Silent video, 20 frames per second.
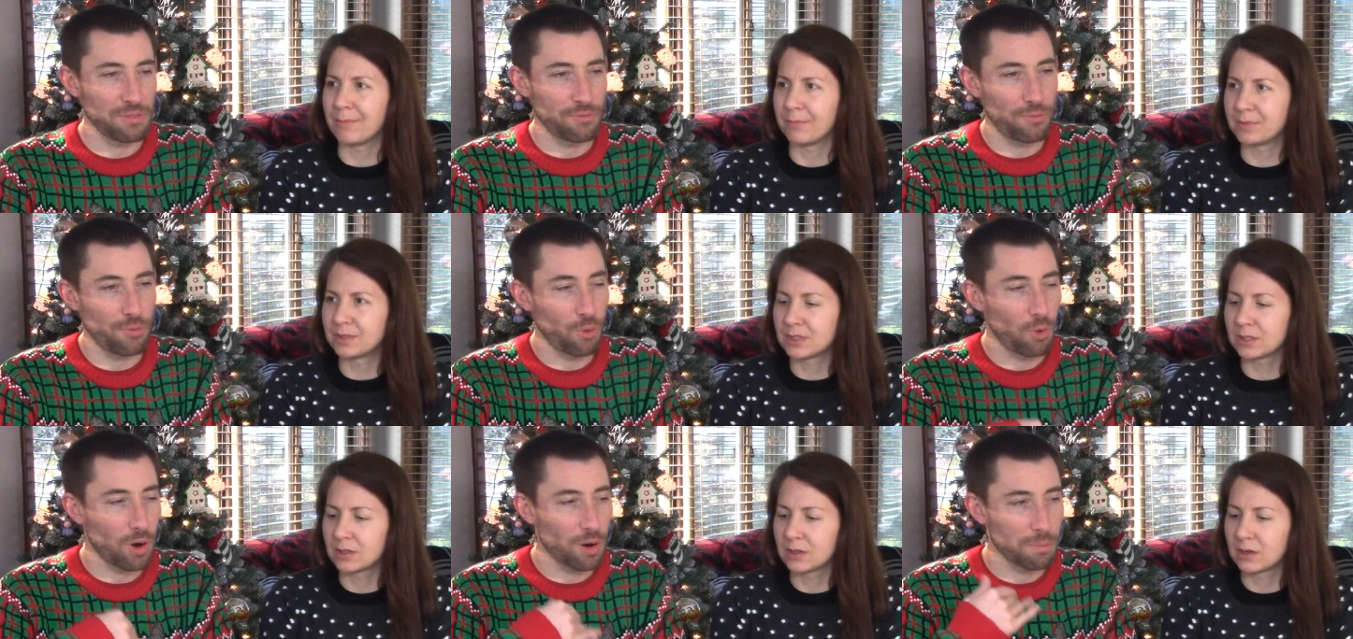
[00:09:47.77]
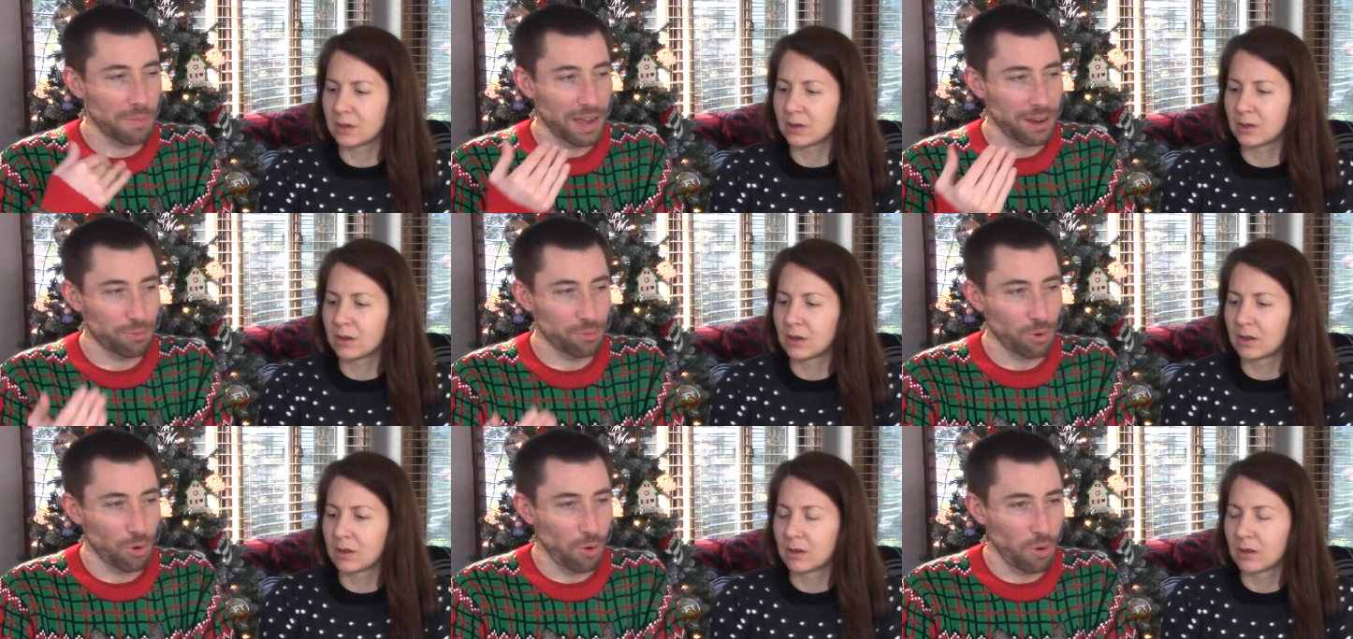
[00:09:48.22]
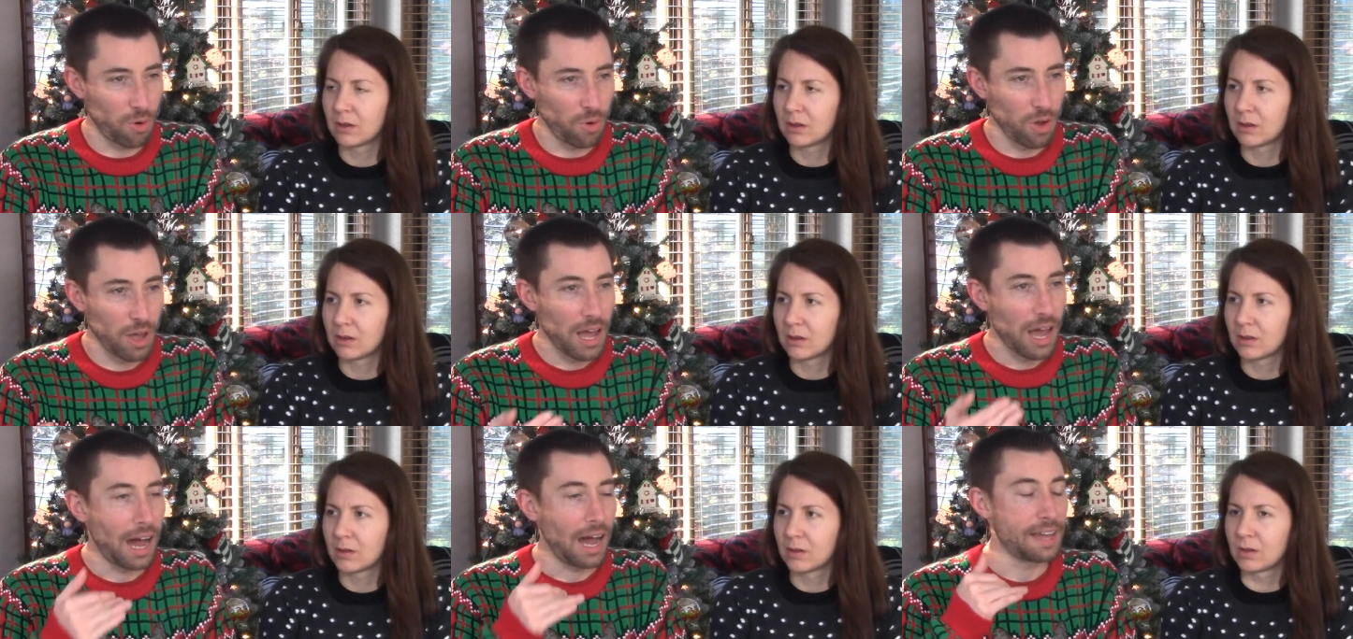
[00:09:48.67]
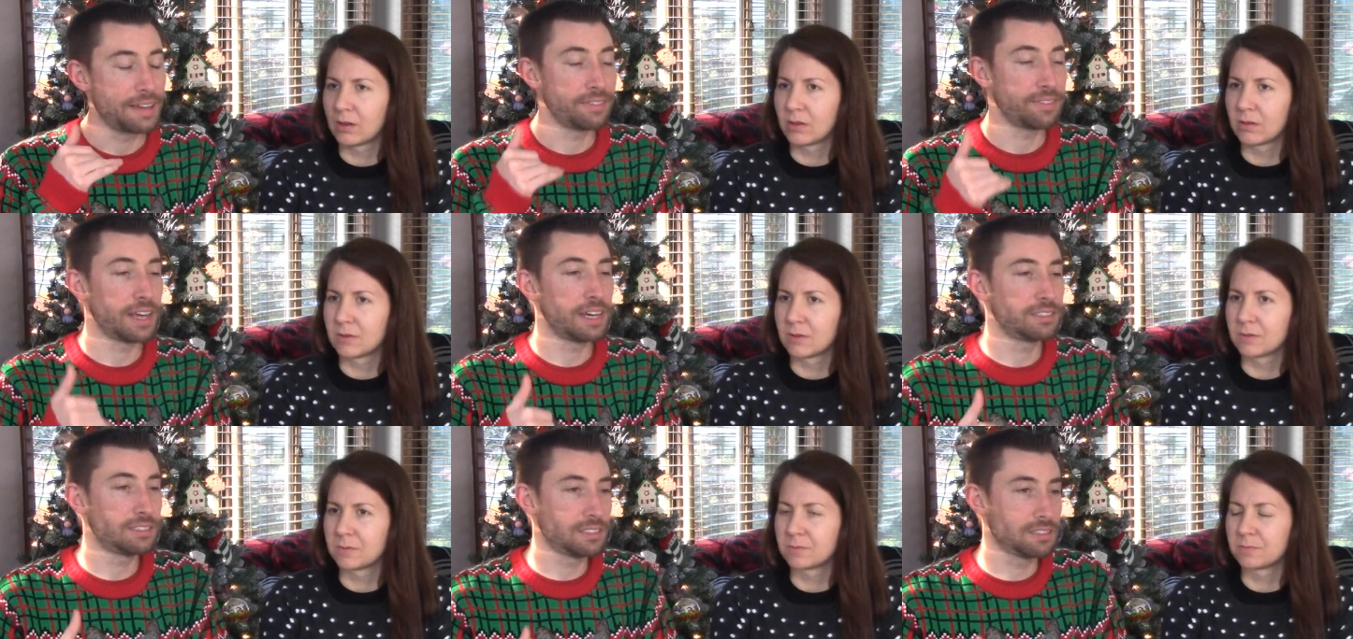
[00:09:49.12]
Speaker 1: before my roll? I,
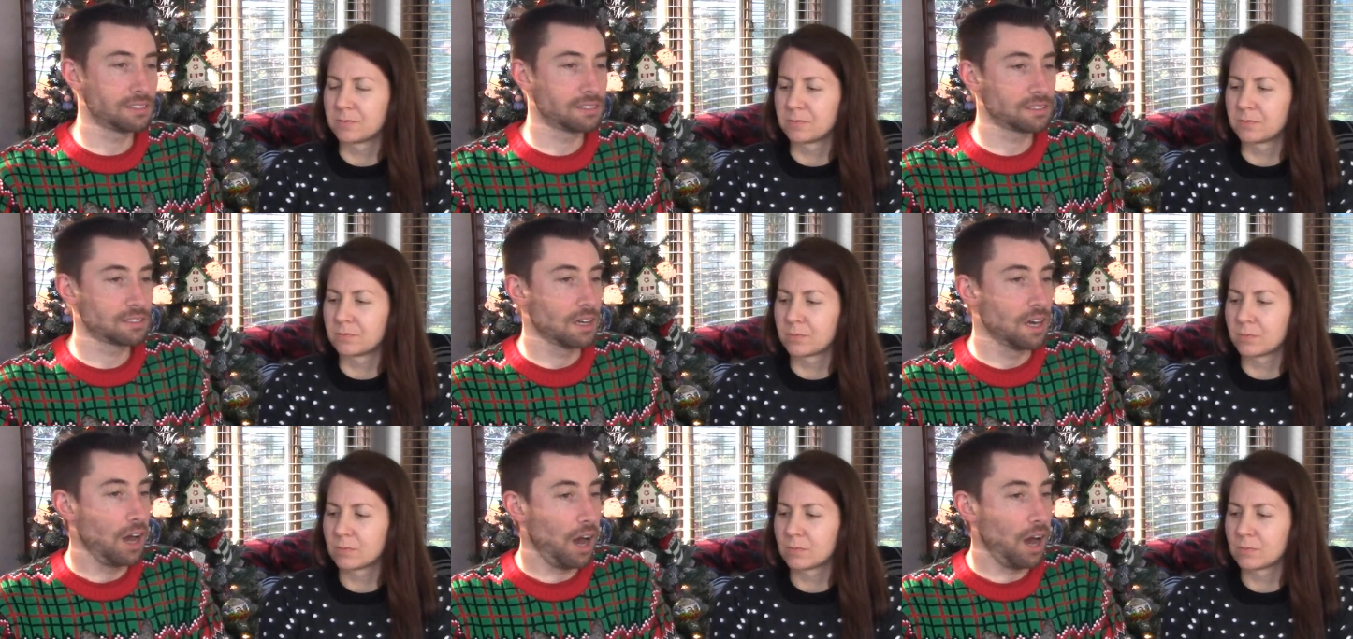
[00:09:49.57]
unless it's